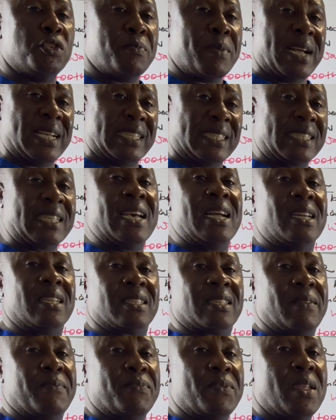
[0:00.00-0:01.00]
by
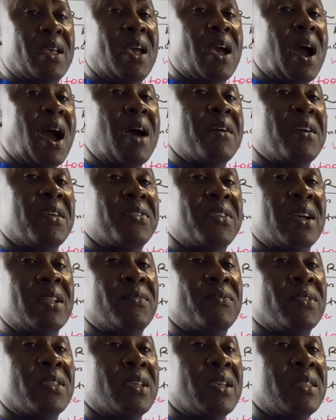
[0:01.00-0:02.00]
cells other
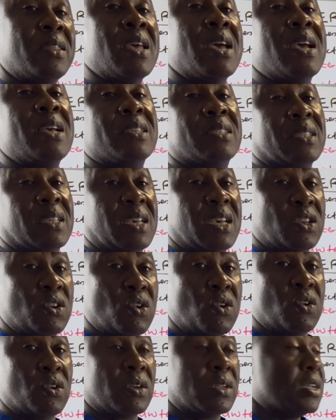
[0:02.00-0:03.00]
than the SA
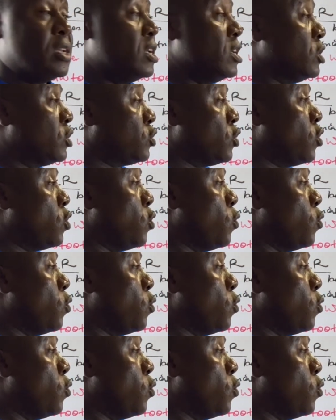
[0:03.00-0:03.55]
node. So